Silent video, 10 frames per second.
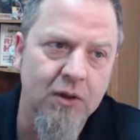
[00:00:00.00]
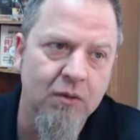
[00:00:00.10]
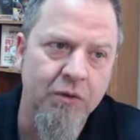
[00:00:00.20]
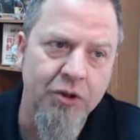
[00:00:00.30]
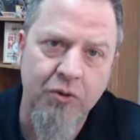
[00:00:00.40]

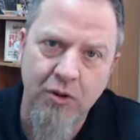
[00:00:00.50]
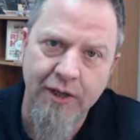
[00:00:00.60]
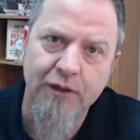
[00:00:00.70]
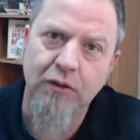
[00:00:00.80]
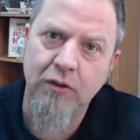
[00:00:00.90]
when you
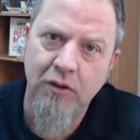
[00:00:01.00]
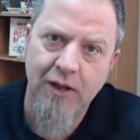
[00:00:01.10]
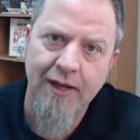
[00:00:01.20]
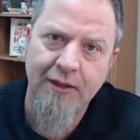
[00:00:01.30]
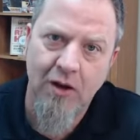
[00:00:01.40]
create the
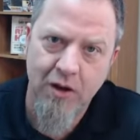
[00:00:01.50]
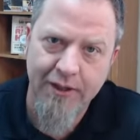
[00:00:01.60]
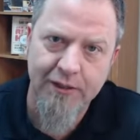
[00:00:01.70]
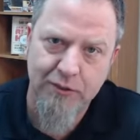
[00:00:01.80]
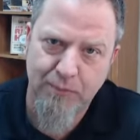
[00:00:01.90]
lookalike audience